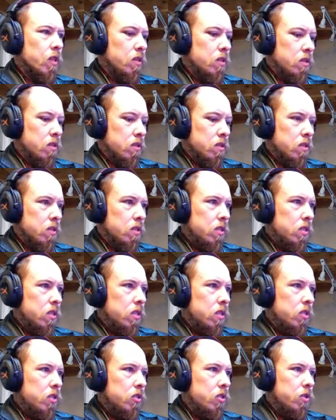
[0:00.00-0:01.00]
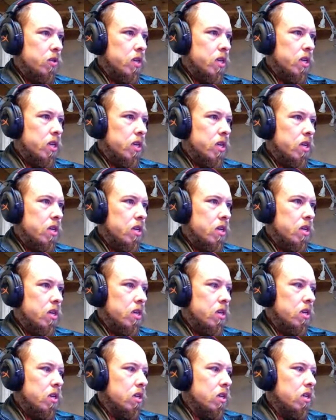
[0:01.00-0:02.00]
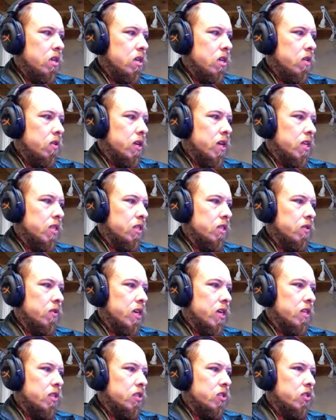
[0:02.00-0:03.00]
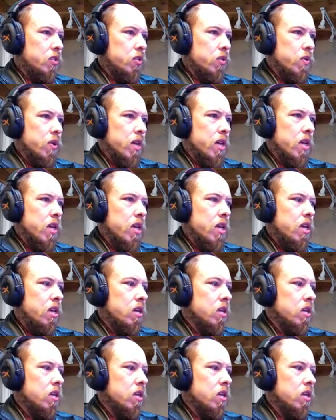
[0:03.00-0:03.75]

Let's see, tree, grass, tree.